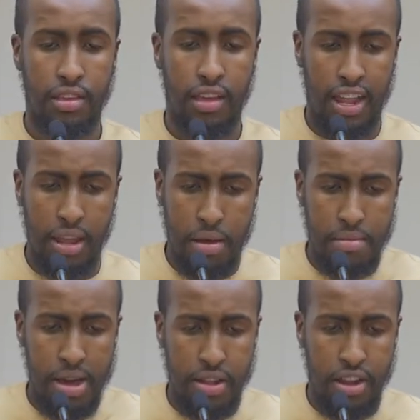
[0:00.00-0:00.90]
And Imam
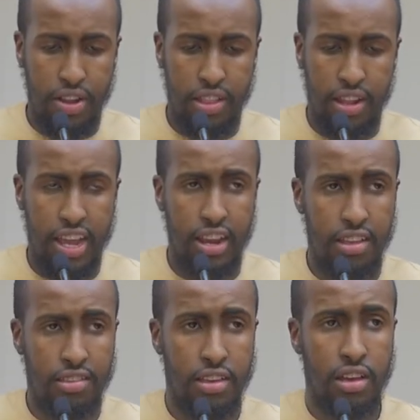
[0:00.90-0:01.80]
Ahmad narrated that in
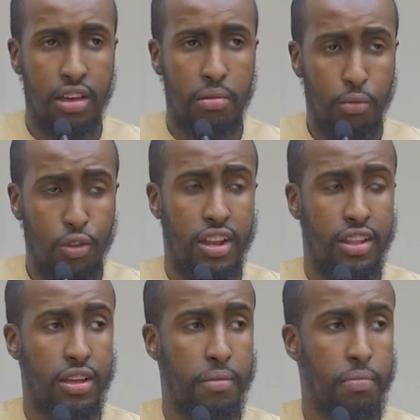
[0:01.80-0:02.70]
his
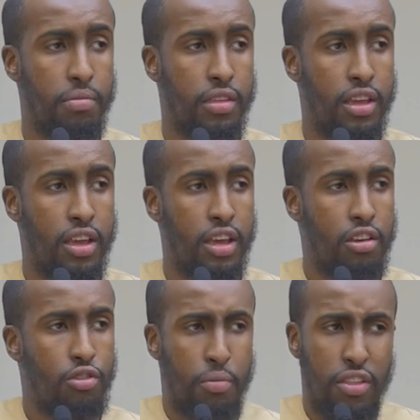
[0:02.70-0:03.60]
Musnad.
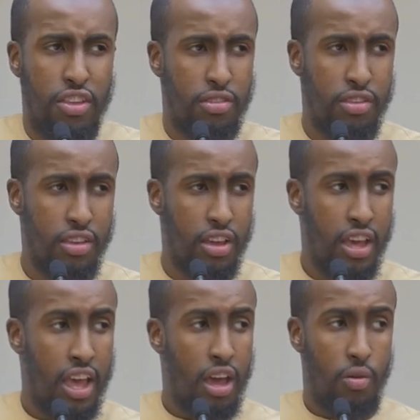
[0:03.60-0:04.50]
So, brothers,
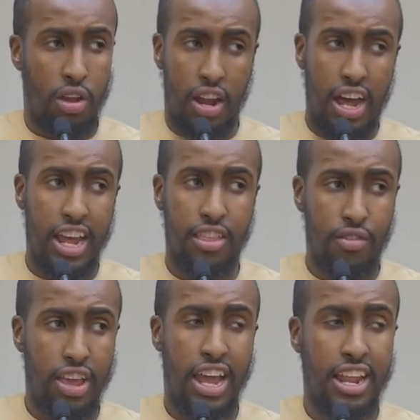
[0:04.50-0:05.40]
wallahi, the
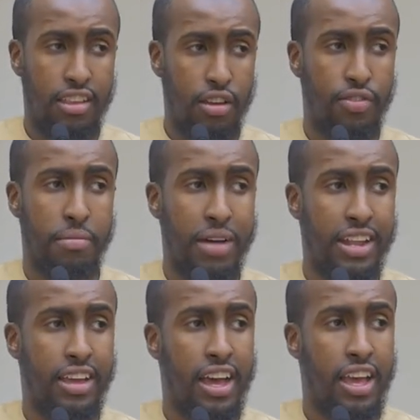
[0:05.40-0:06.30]
reality of the
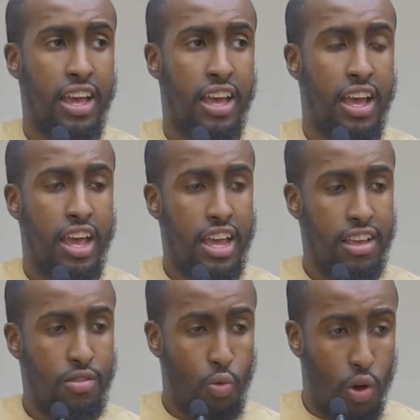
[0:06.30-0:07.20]
matter
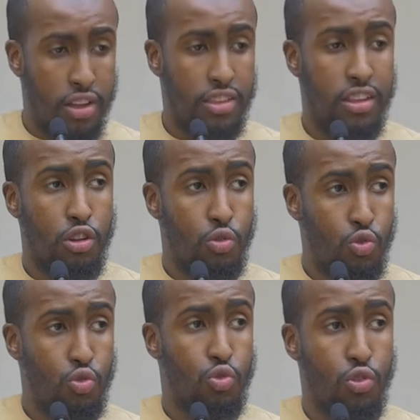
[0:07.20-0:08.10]
is what the
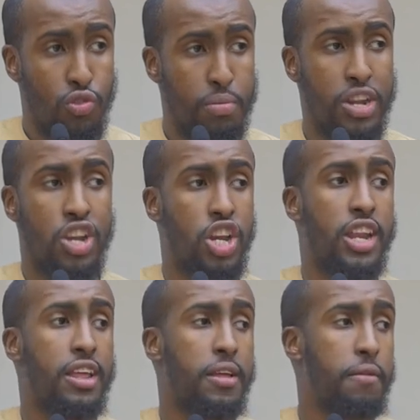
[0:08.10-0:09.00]
Nusus
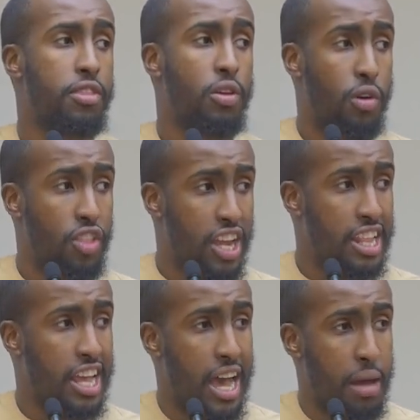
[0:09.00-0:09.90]
mention, what the
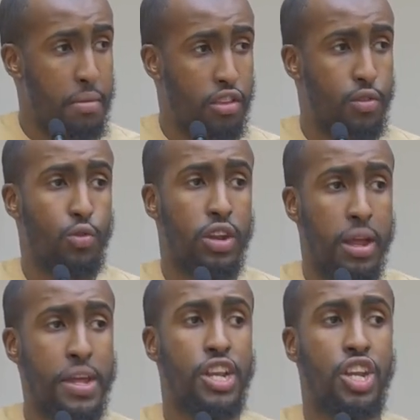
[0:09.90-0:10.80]
Kitab and the Sunnah
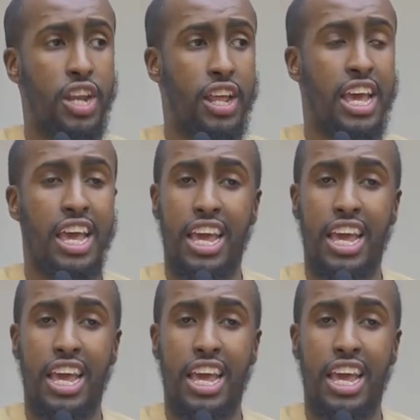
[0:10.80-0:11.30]
mention.